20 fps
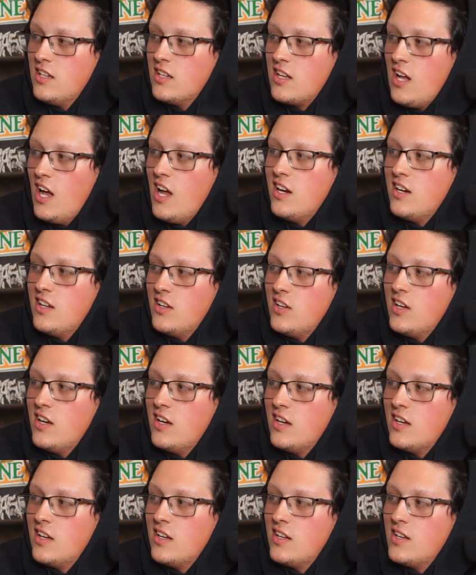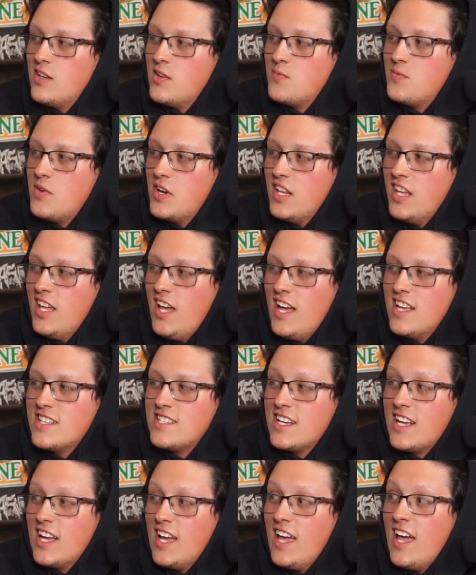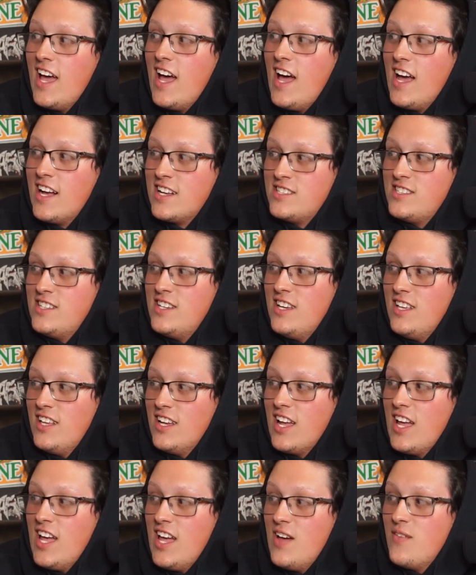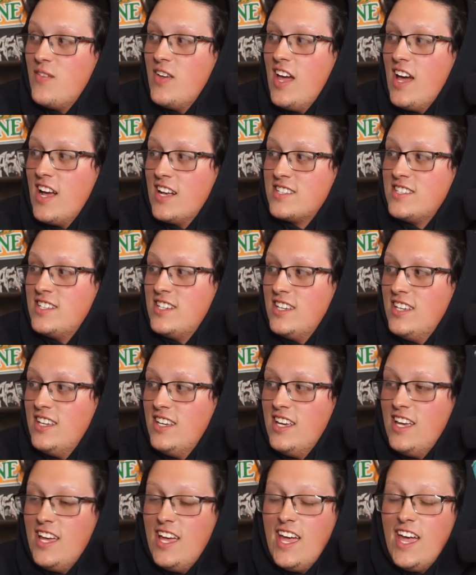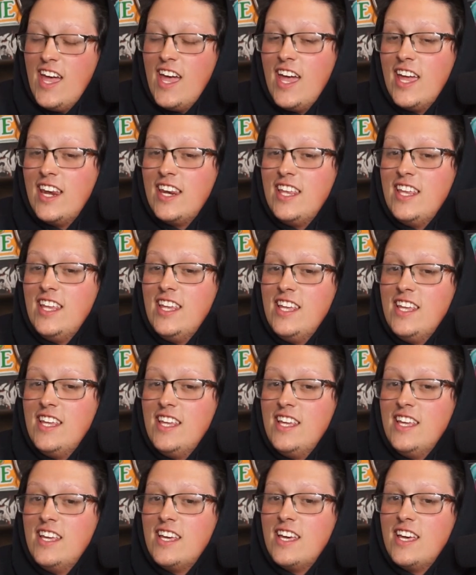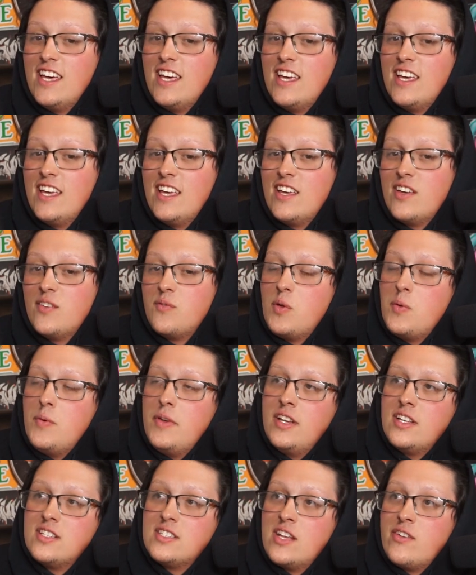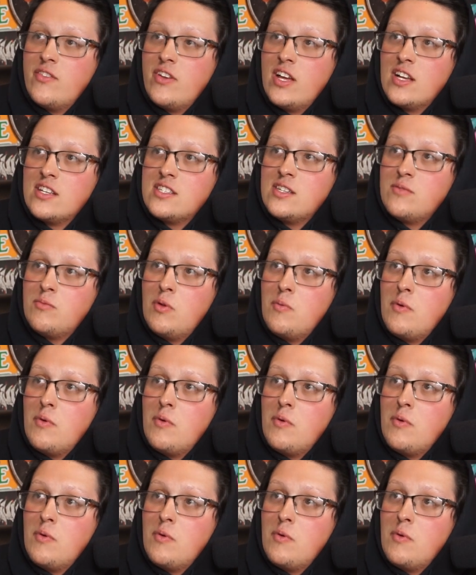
Kinda, yeah. But he has like an accent, like a heavy accent. And maybe he doesn't have an accent.